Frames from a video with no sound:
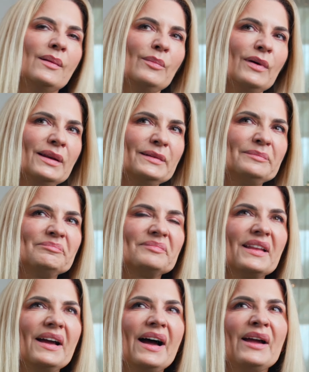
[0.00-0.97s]
But
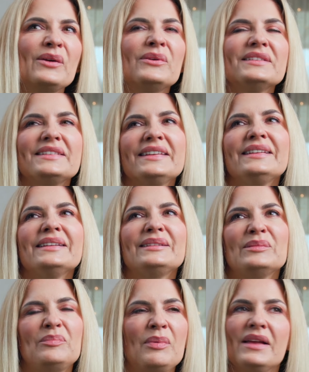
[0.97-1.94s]
I always think that
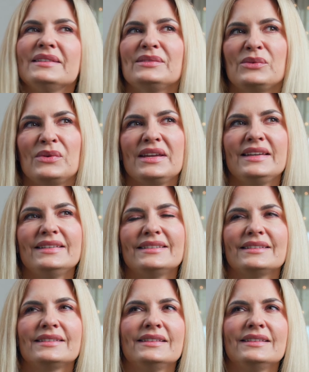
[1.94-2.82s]
the best wreaths